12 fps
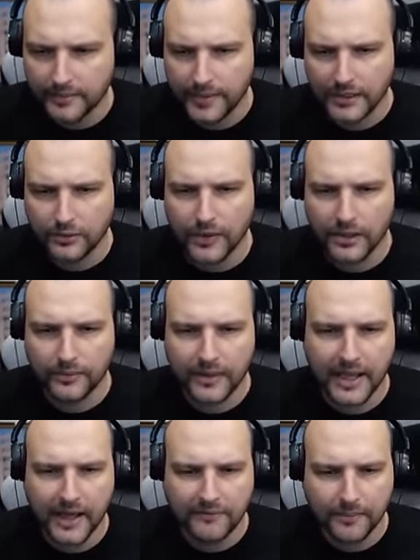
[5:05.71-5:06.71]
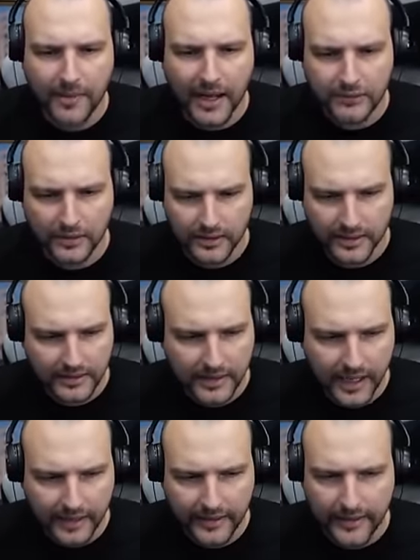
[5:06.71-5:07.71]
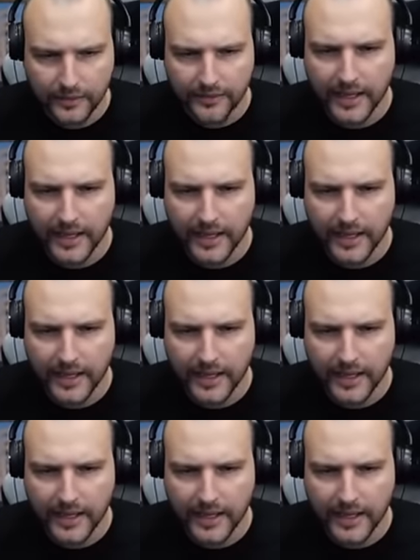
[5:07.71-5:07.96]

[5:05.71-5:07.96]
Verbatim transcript: Meanwhile, we have a pot on the tank and